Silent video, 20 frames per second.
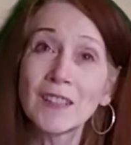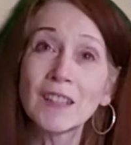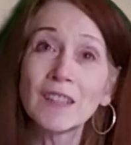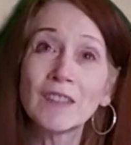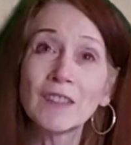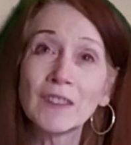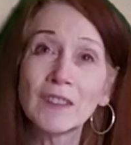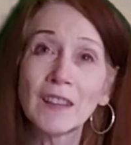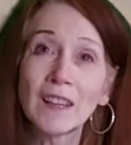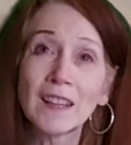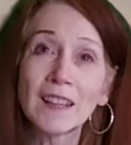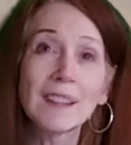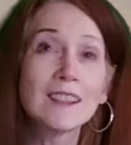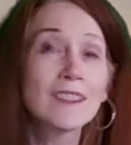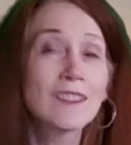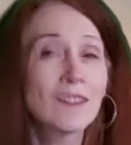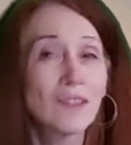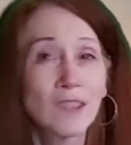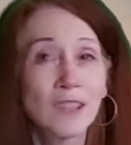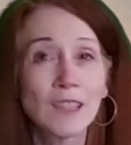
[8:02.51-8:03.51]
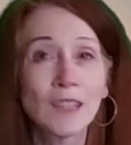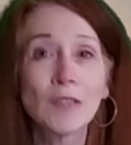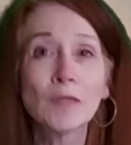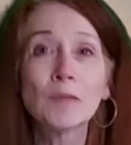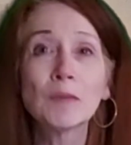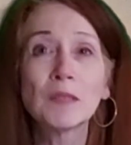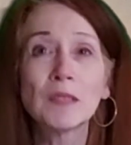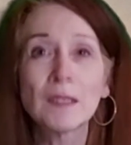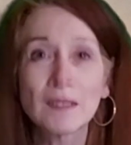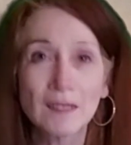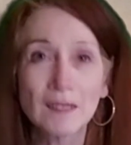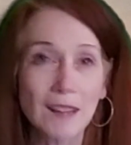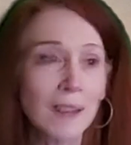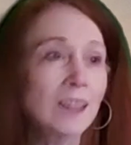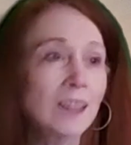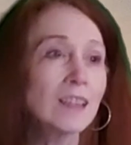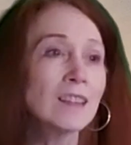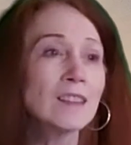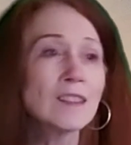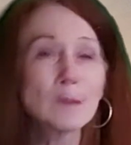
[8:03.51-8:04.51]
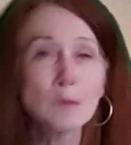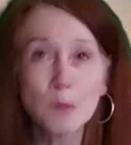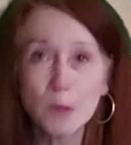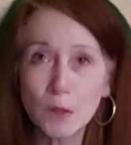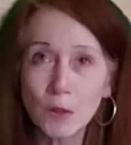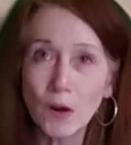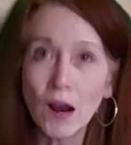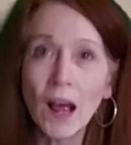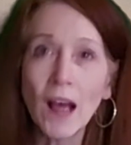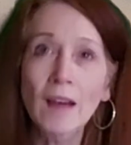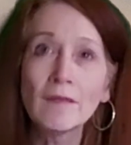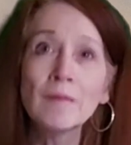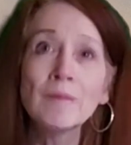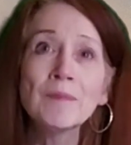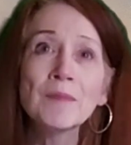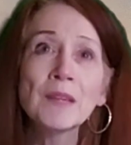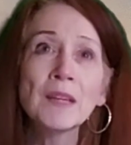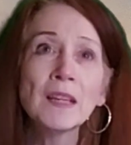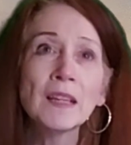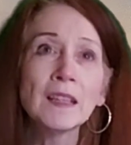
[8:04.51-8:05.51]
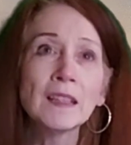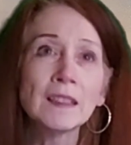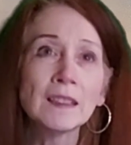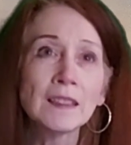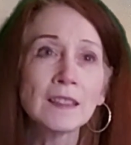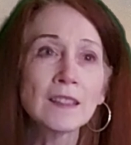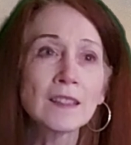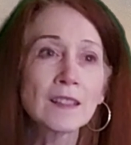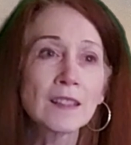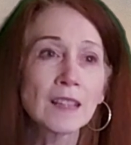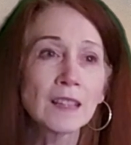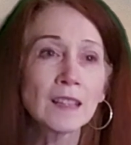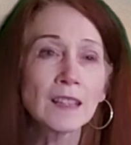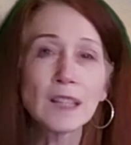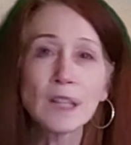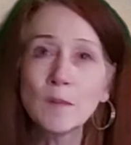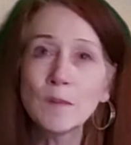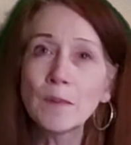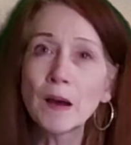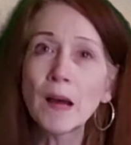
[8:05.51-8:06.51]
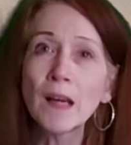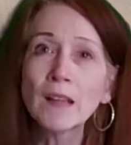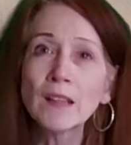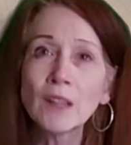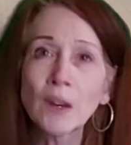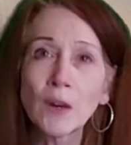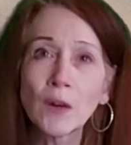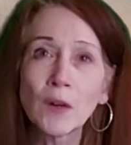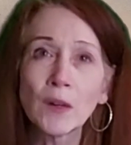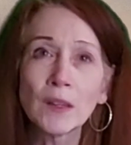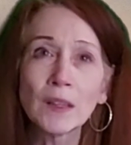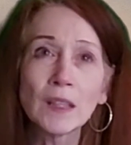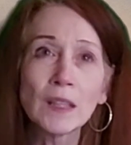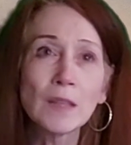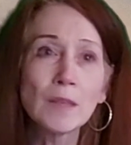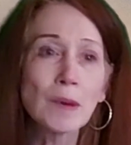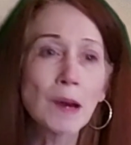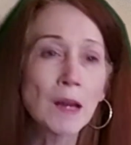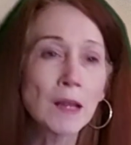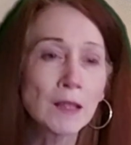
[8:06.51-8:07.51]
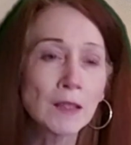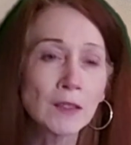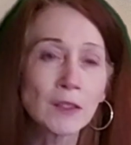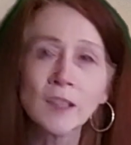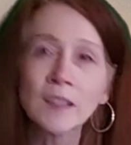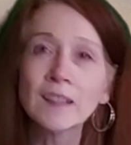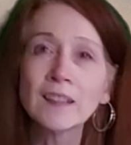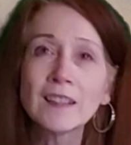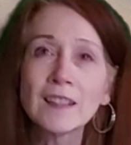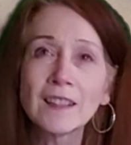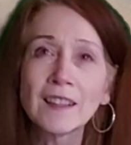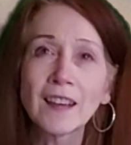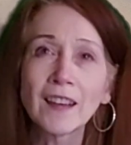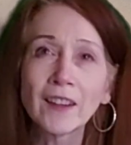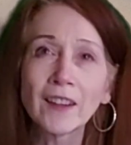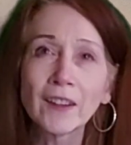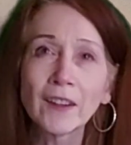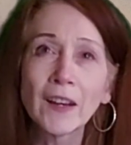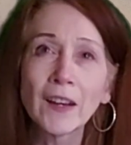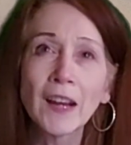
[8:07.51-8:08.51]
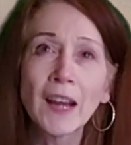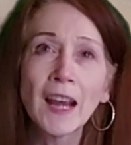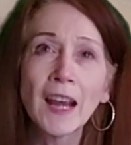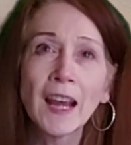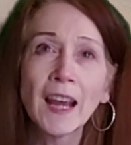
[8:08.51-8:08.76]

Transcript: If you like this video, please like and subscribe, and let's keep on going, keep on learning together.